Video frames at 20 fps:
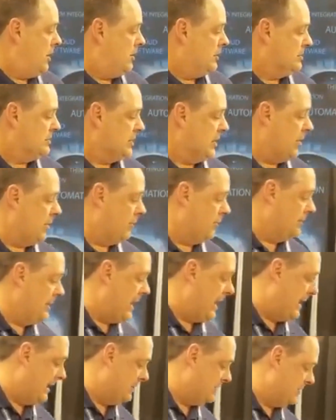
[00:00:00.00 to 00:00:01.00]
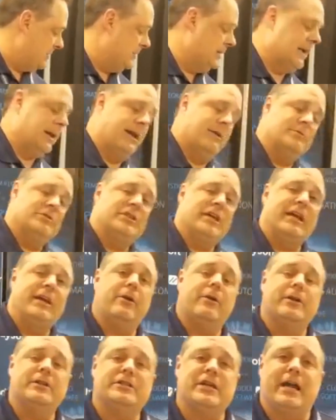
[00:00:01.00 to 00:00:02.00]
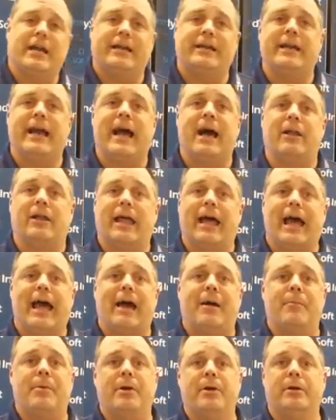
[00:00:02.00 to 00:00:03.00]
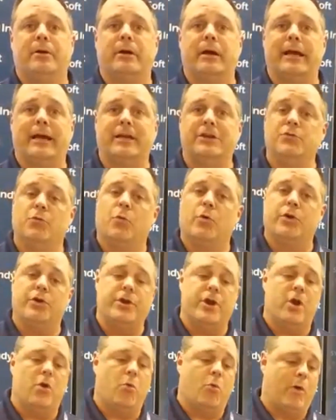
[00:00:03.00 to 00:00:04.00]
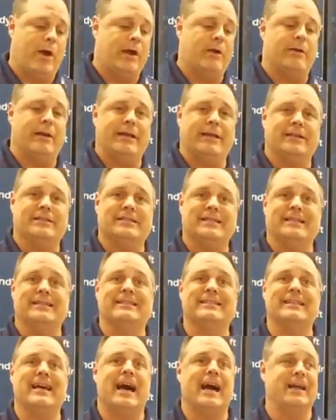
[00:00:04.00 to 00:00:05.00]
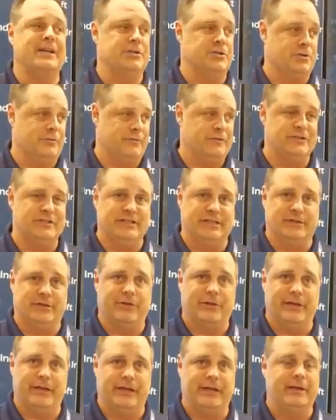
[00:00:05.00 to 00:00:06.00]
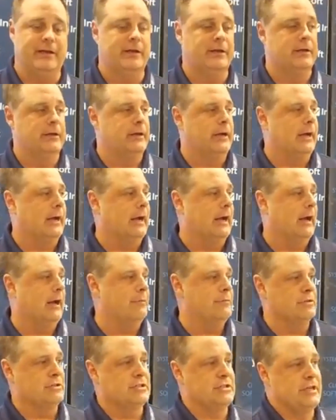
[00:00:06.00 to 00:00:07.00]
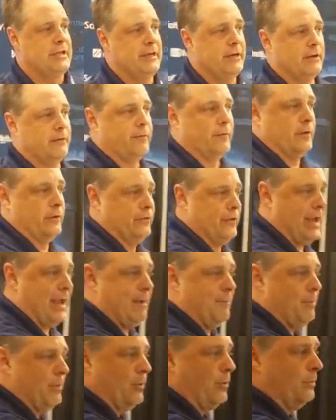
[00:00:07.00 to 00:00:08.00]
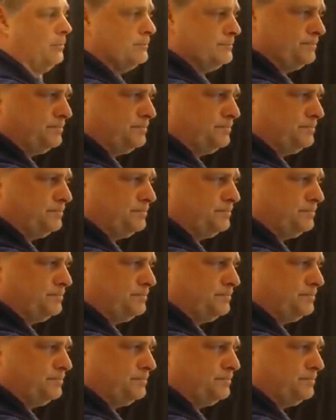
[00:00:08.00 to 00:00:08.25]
So next, say you're inside a Cal lab and you want to know where it is inside your facility. You'll see here, for example,